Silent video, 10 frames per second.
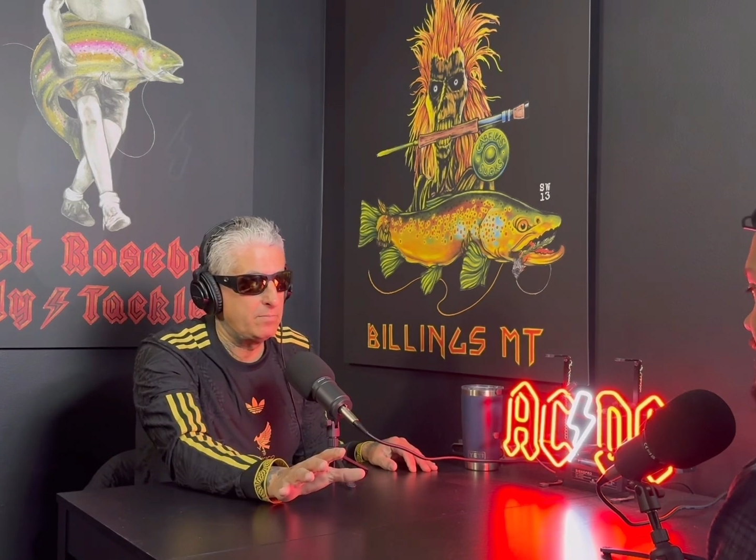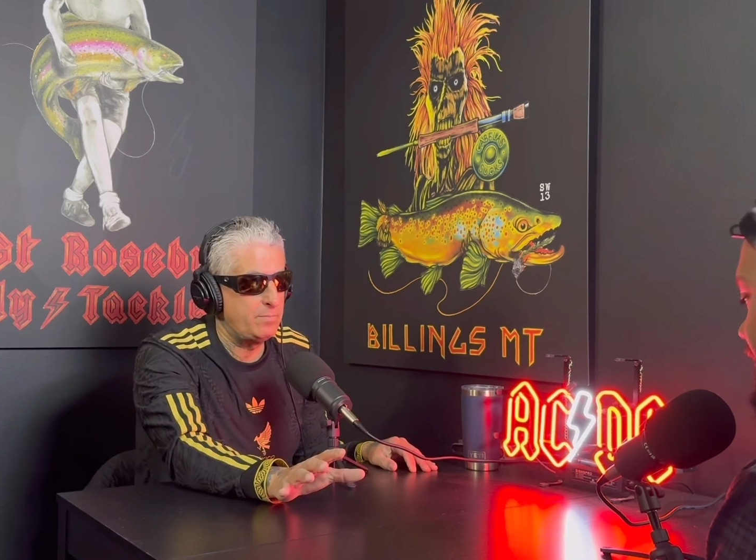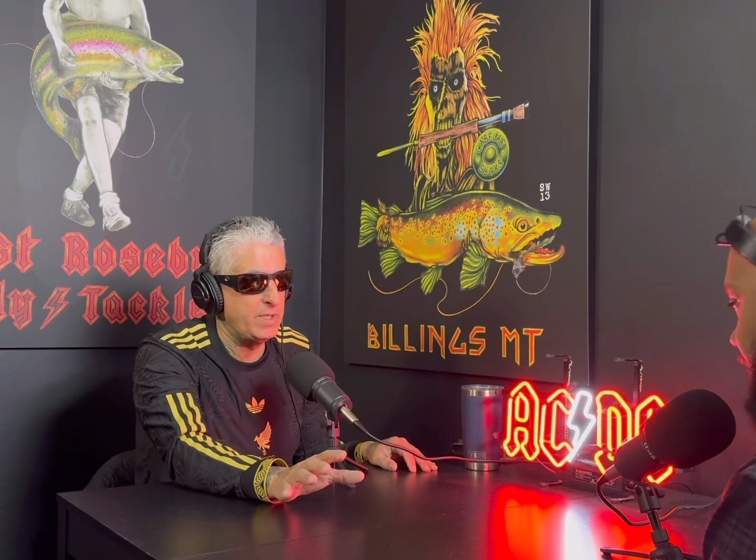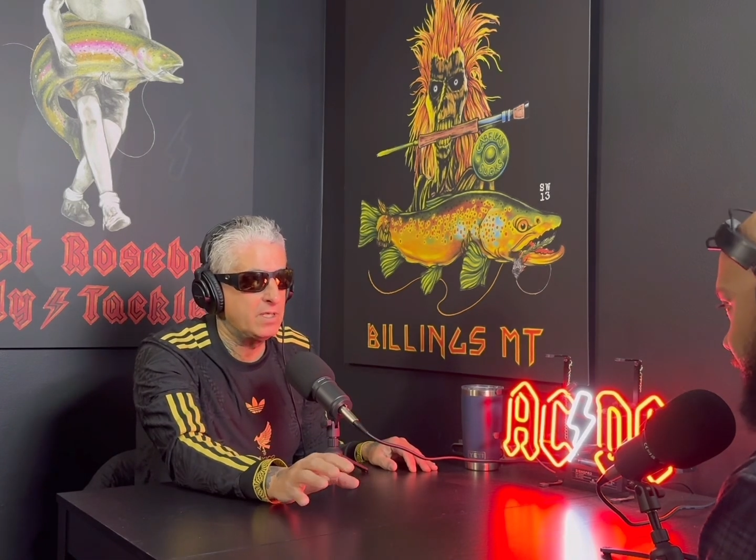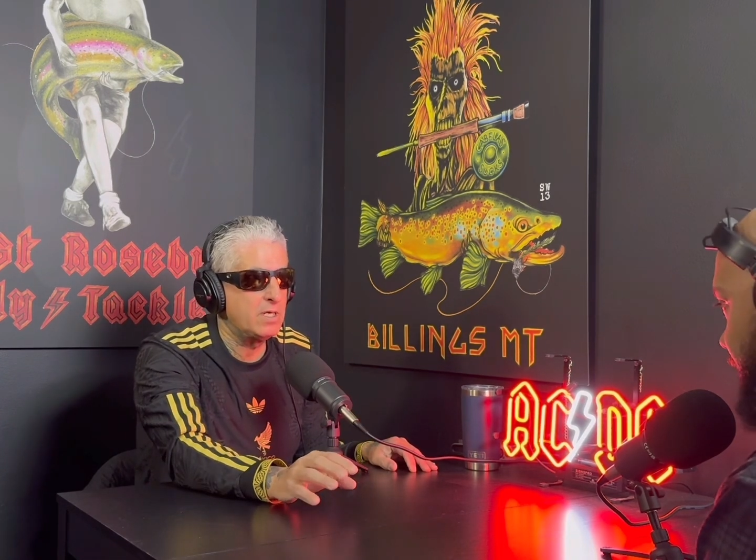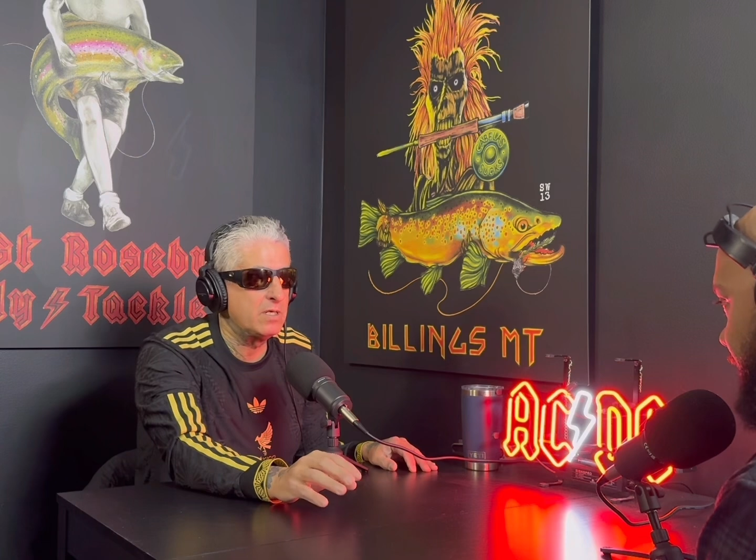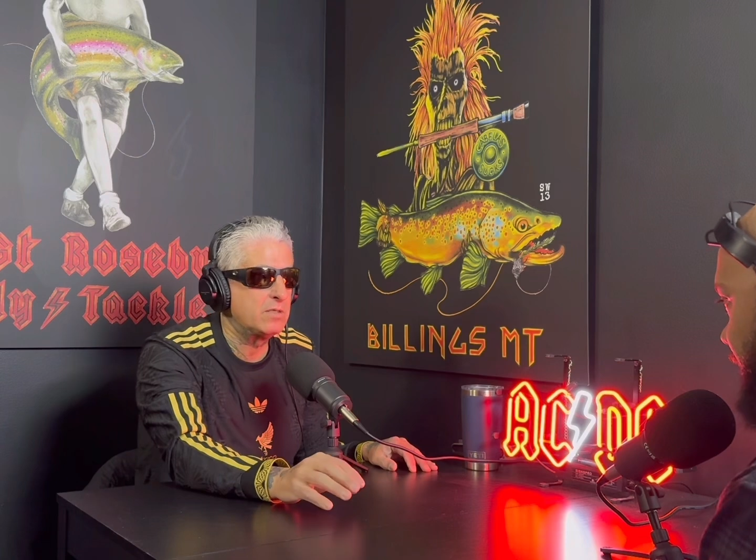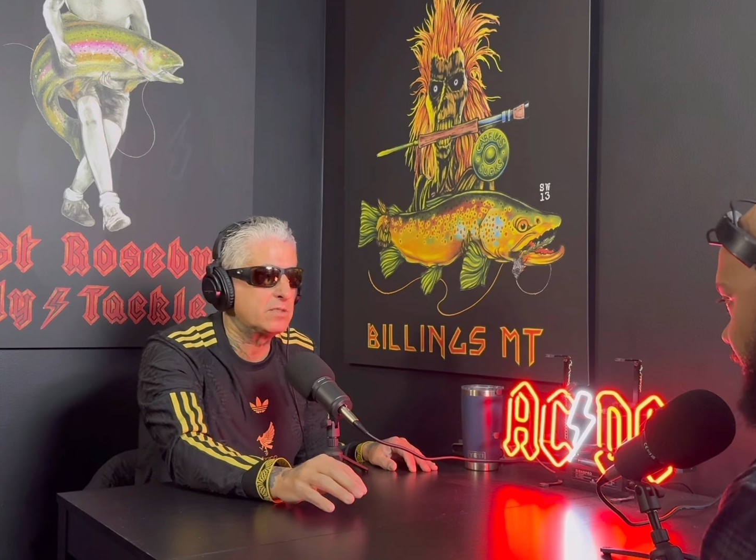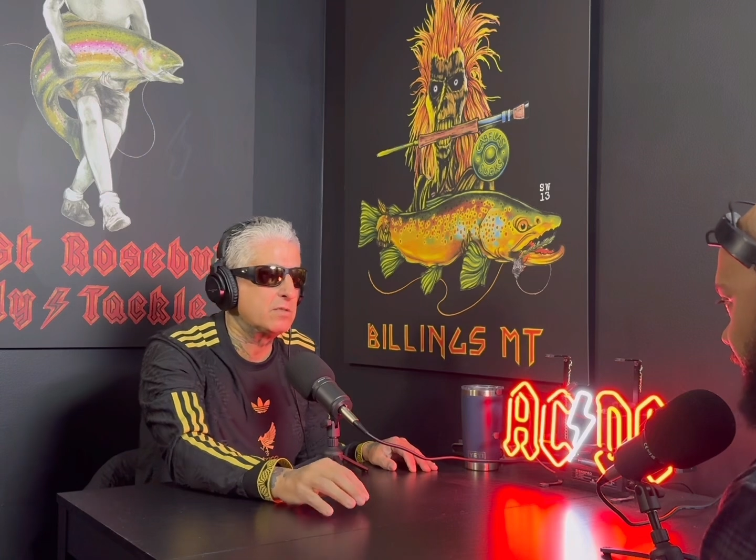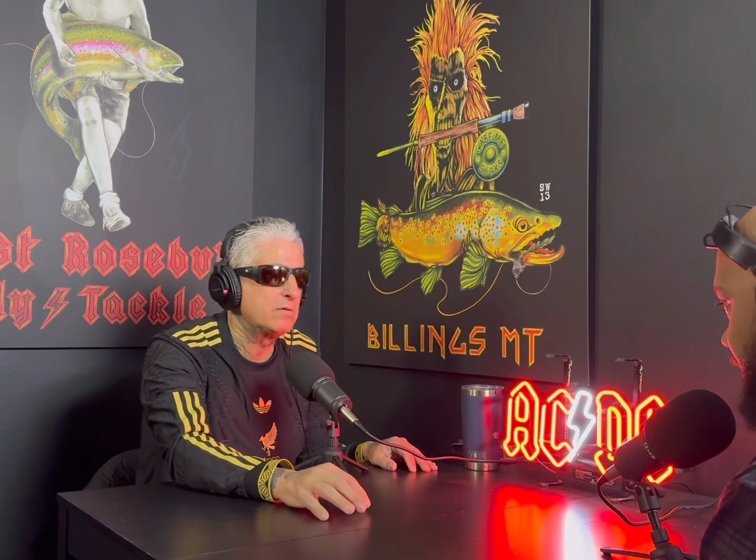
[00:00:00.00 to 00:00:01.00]

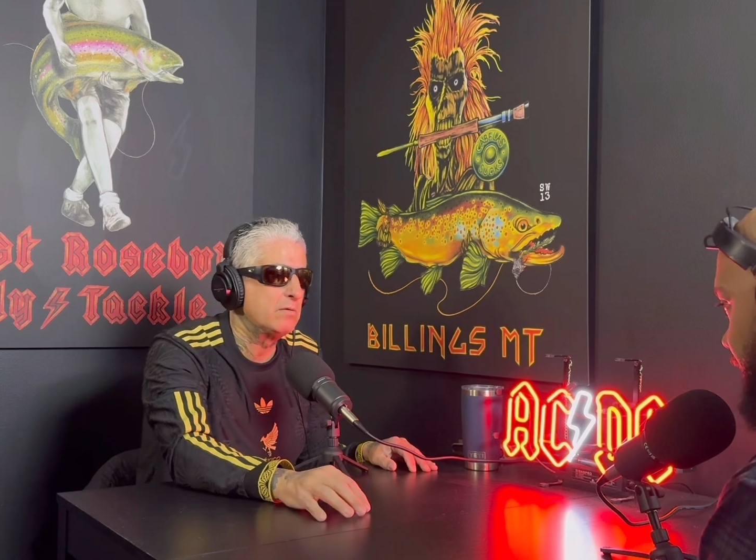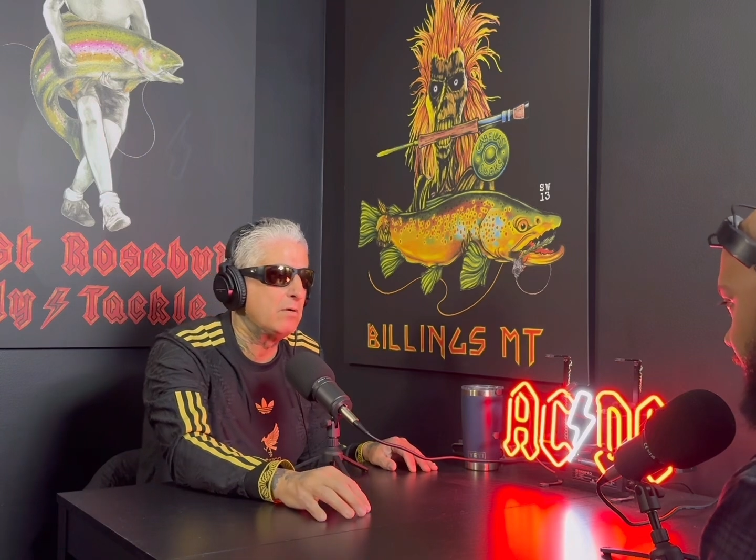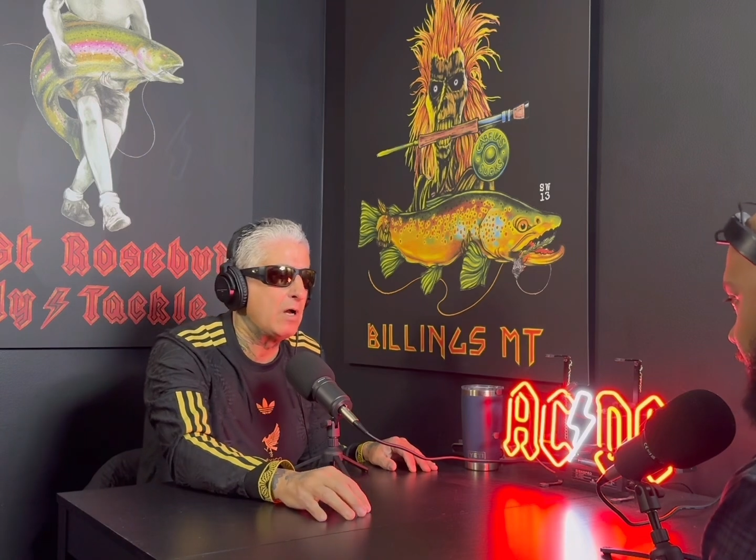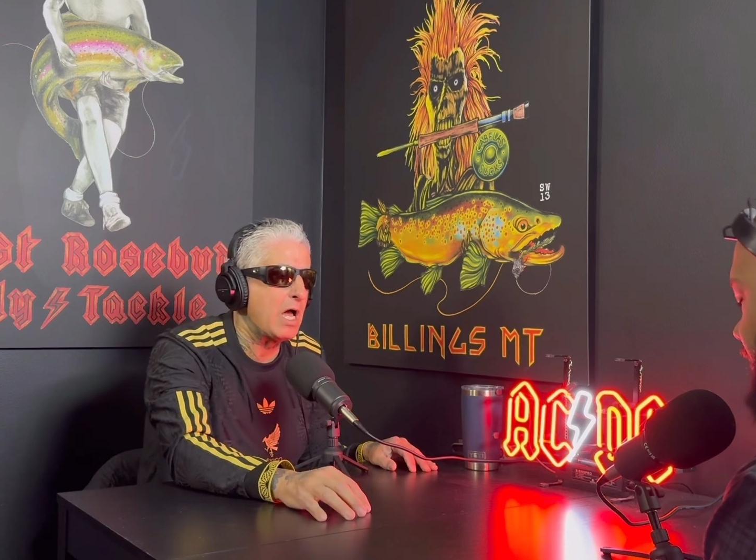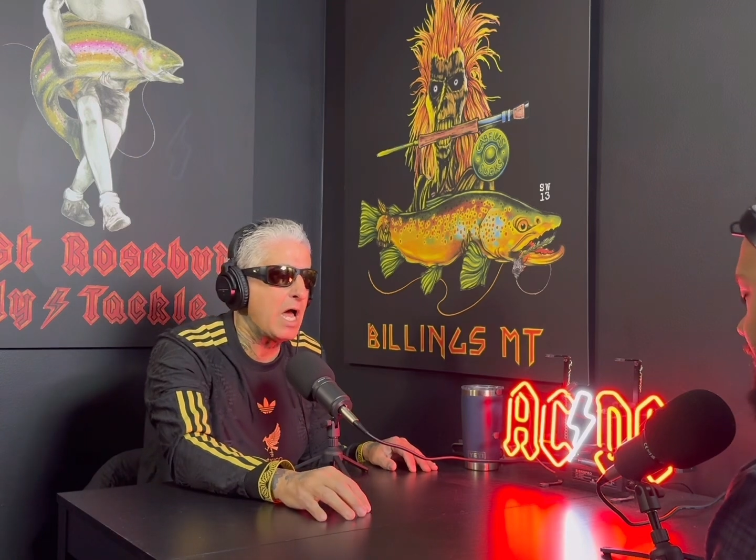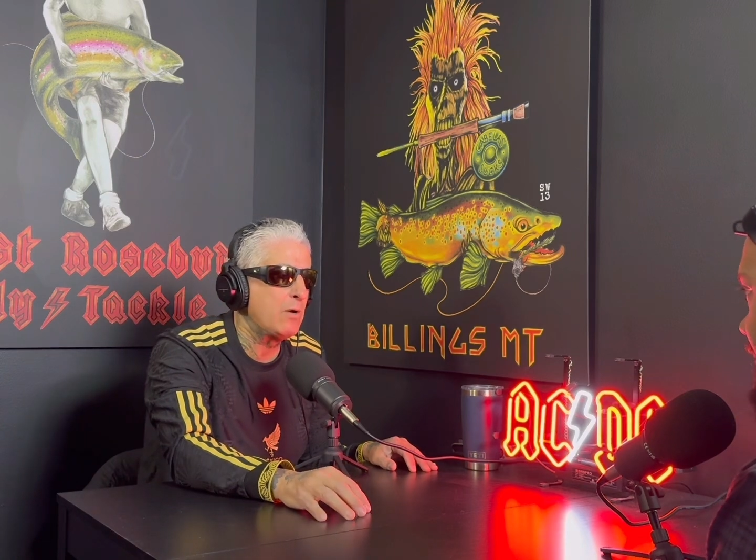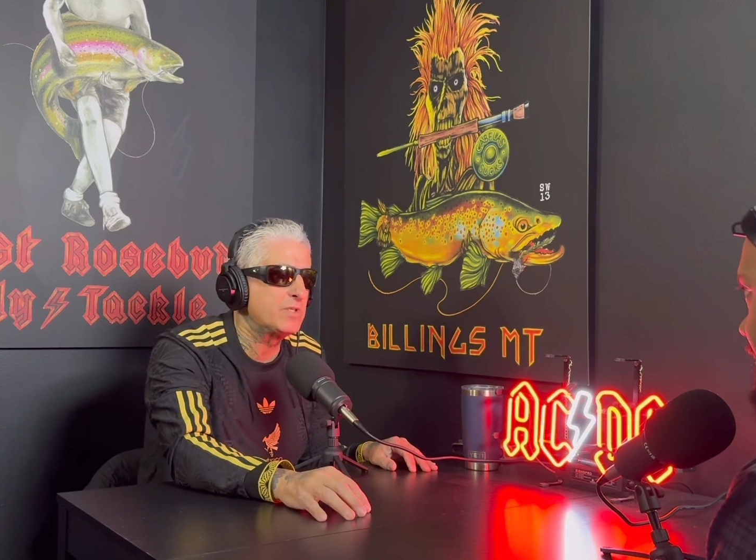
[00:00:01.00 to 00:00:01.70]
Because I